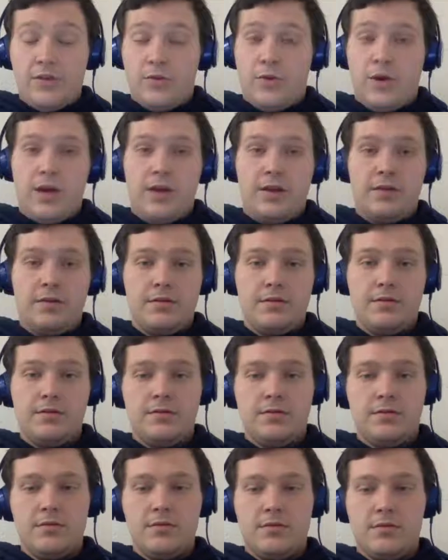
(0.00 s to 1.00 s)
way,
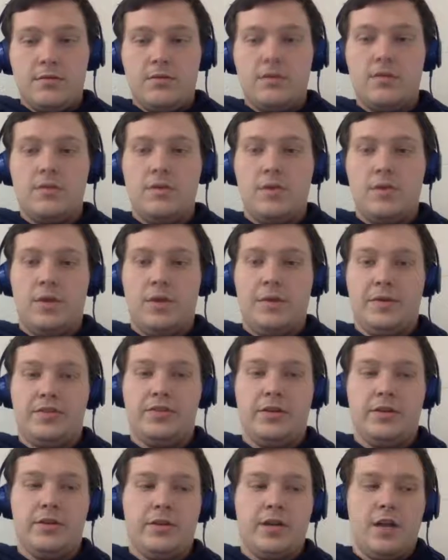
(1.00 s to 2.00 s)
you'll be able to
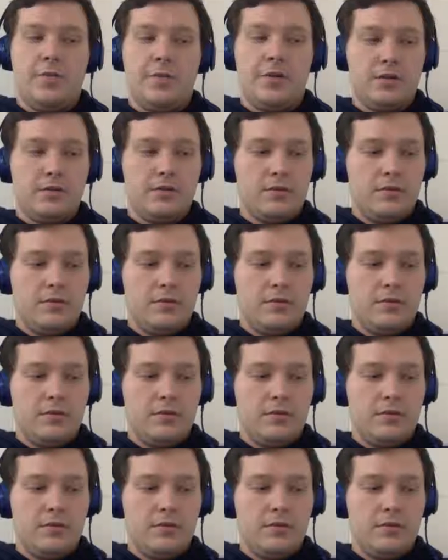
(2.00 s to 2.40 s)
start typing.